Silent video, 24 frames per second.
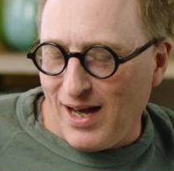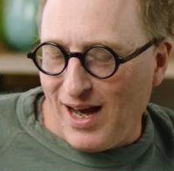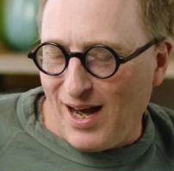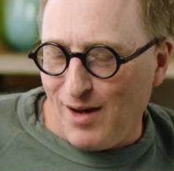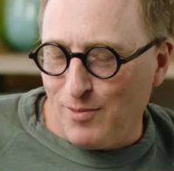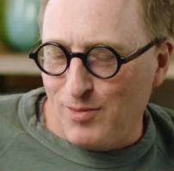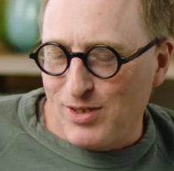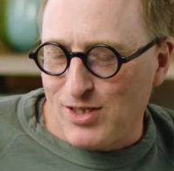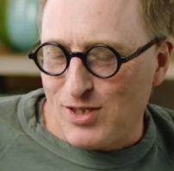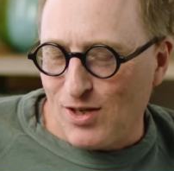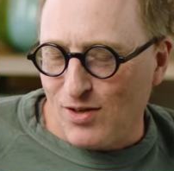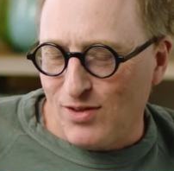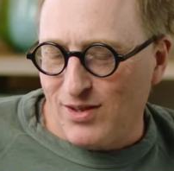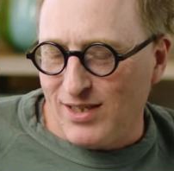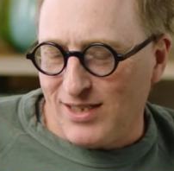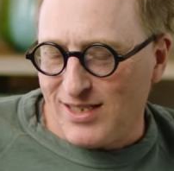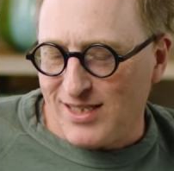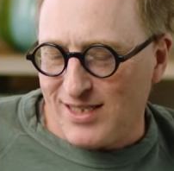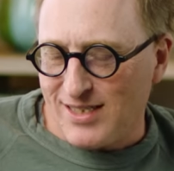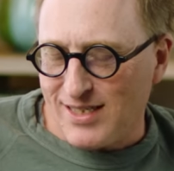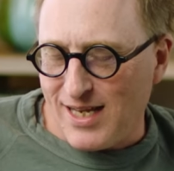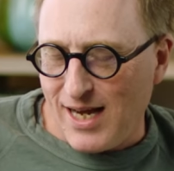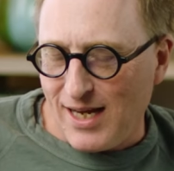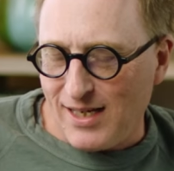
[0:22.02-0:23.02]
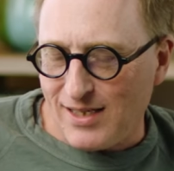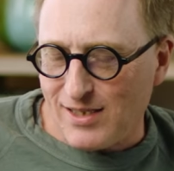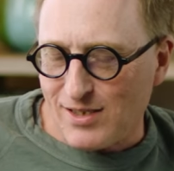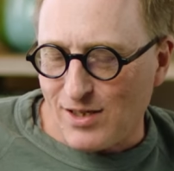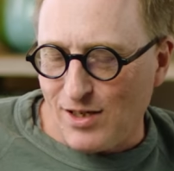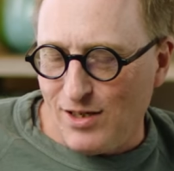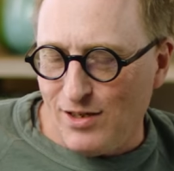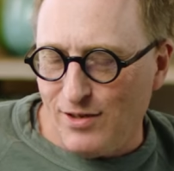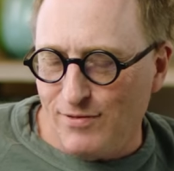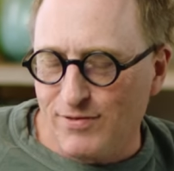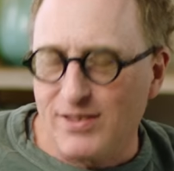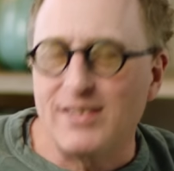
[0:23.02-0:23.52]
I was on the set
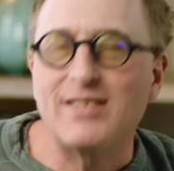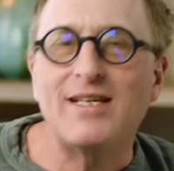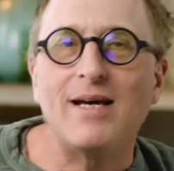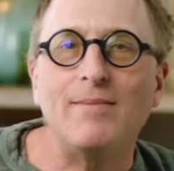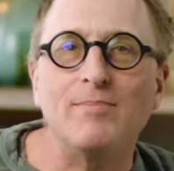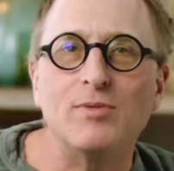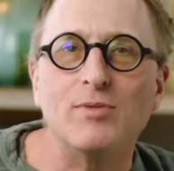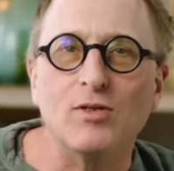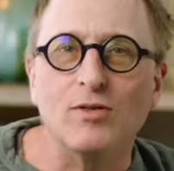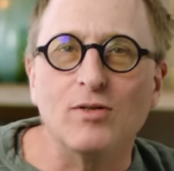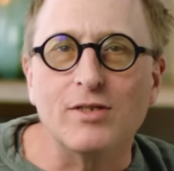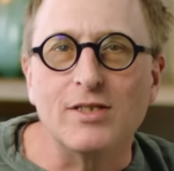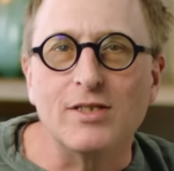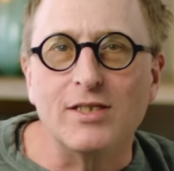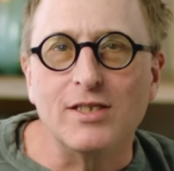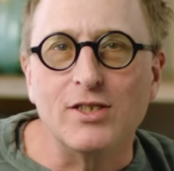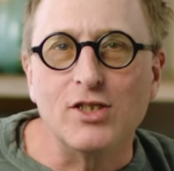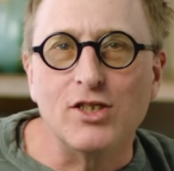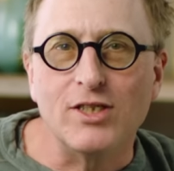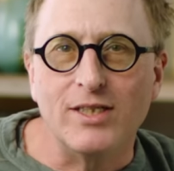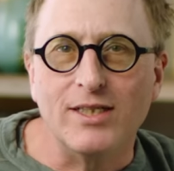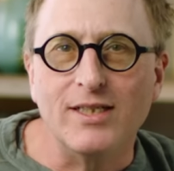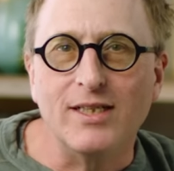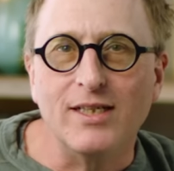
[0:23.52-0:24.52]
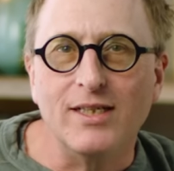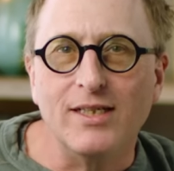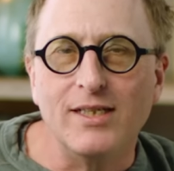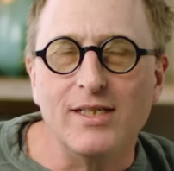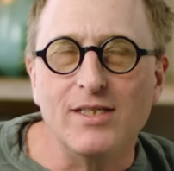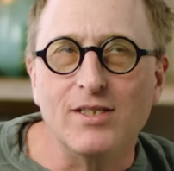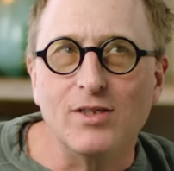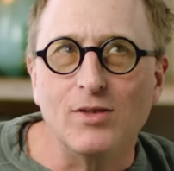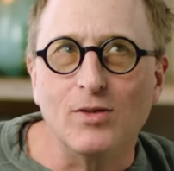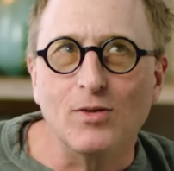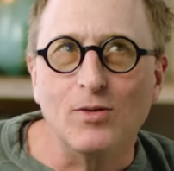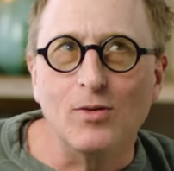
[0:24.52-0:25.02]
of Stepdaughter
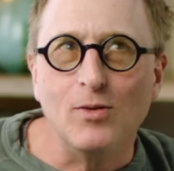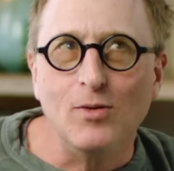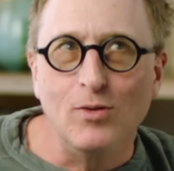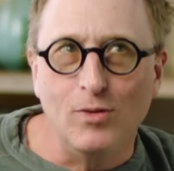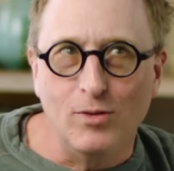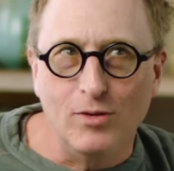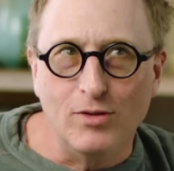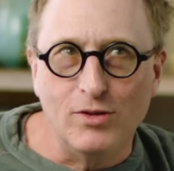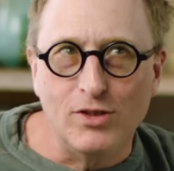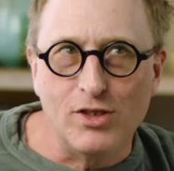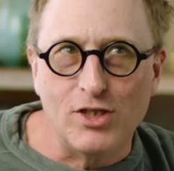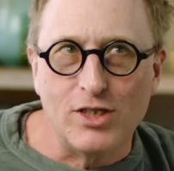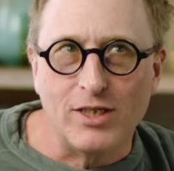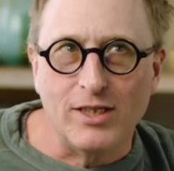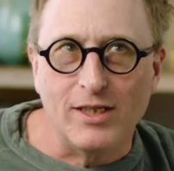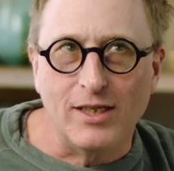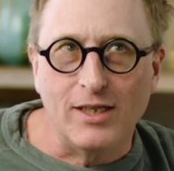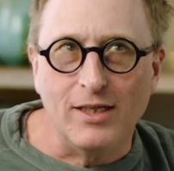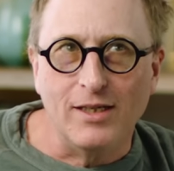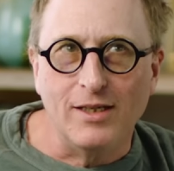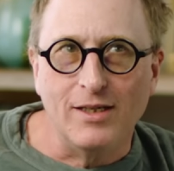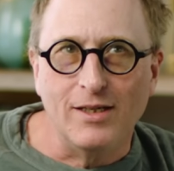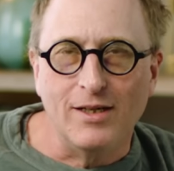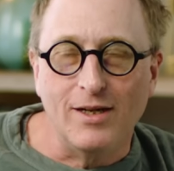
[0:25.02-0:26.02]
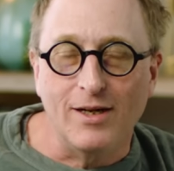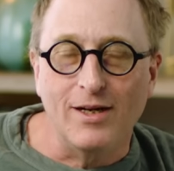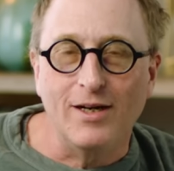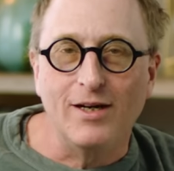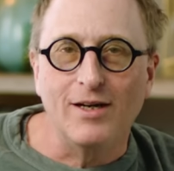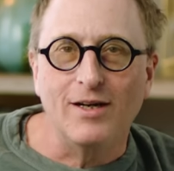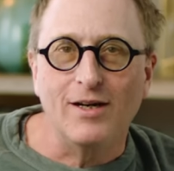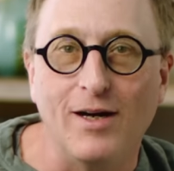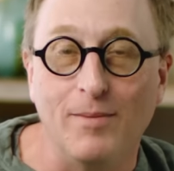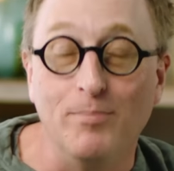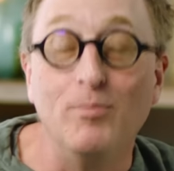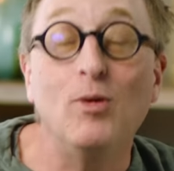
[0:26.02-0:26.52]
Cheerleader Orgy,
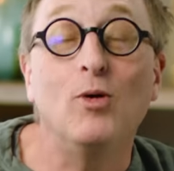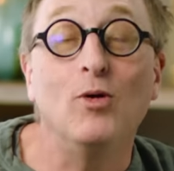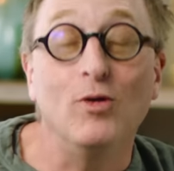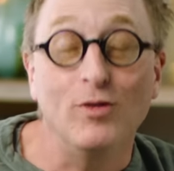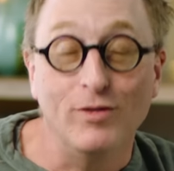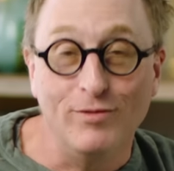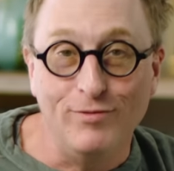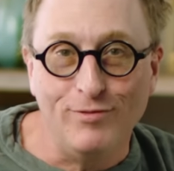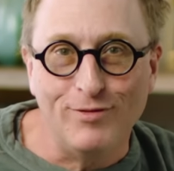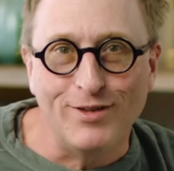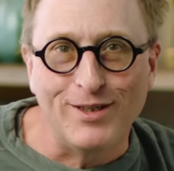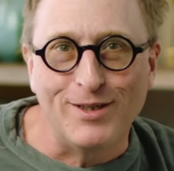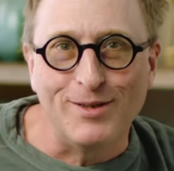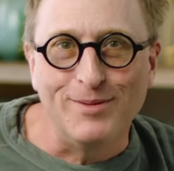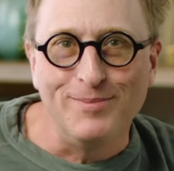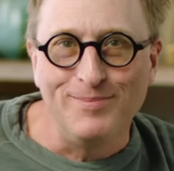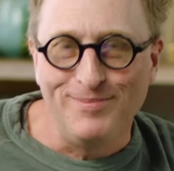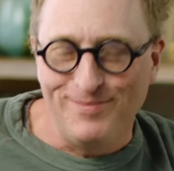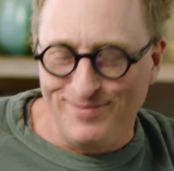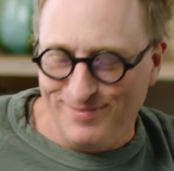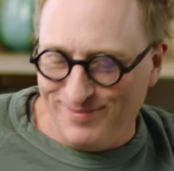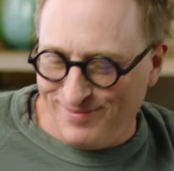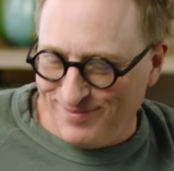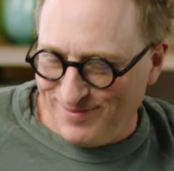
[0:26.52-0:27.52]
uh, a porn film